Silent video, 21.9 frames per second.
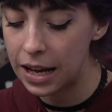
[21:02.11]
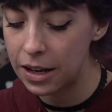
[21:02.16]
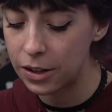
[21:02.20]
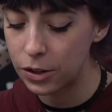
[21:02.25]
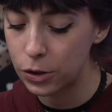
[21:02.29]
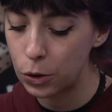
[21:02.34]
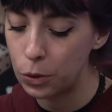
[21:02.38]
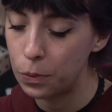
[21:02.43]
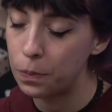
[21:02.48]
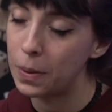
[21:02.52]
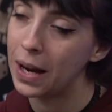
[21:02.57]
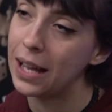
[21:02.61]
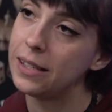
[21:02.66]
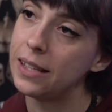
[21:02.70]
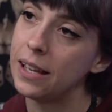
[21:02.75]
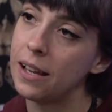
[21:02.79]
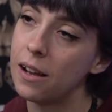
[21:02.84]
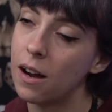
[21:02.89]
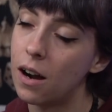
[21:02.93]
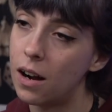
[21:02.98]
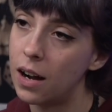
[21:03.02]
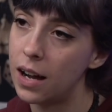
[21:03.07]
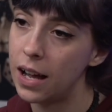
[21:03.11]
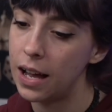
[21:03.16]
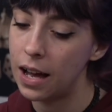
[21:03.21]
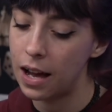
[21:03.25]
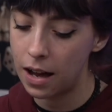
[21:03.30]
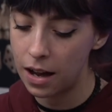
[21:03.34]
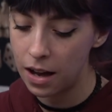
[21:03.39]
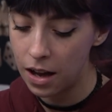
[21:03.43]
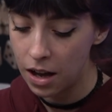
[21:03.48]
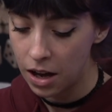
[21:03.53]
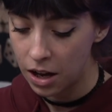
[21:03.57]
It's called Blazing
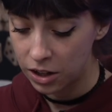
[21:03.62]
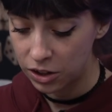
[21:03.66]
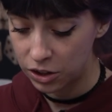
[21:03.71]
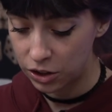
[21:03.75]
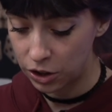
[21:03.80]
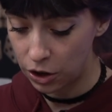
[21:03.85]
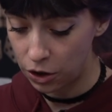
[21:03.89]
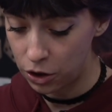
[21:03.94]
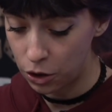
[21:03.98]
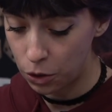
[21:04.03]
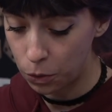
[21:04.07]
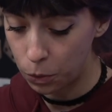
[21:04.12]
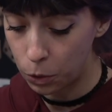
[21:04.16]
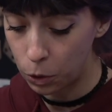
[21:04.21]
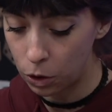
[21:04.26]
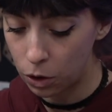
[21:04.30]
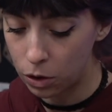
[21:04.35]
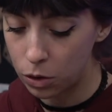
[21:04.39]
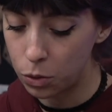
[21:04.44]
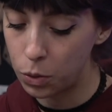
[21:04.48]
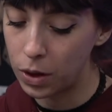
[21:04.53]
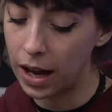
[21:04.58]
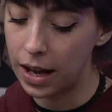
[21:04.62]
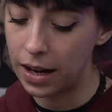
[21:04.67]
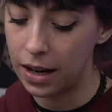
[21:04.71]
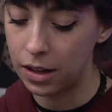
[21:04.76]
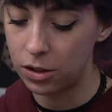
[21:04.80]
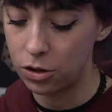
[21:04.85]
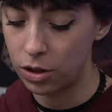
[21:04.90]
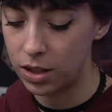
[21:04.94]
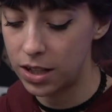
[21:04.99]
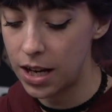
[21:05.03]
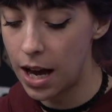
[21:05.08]
Ire. So your Warlord will get an
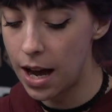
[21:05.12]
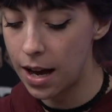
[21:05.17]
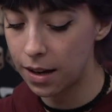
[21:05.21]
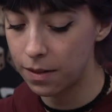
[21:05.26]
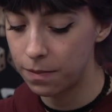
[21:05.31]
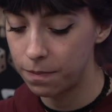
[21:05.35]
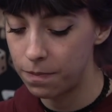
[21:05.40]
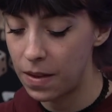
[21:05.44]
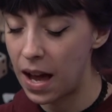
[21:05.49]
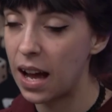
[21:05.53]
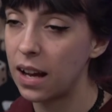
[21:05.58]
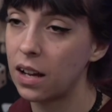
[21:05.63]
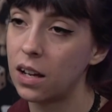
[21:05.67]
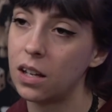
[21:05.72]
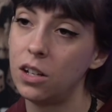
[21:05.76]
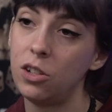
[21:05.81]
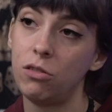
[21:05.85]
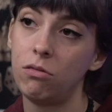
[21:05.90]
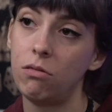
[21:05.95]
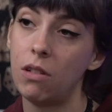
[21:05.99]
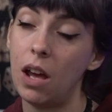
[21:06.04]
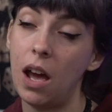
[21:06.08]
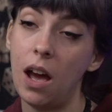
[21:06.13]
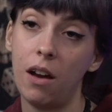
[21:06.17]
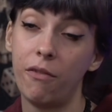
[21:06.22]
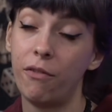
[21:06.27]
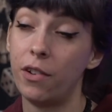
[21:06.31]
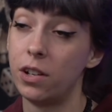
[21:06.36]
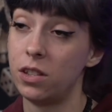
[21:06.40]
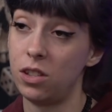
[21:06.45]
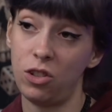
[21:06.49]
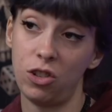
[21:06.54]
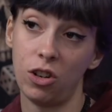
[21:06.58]
extra attack and can
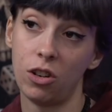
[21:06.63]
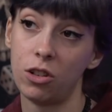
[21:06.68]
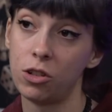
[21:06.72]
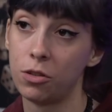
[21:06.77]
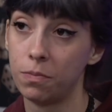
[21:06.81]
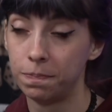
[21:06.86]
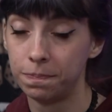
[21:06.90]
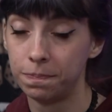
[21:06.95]
advance and charge.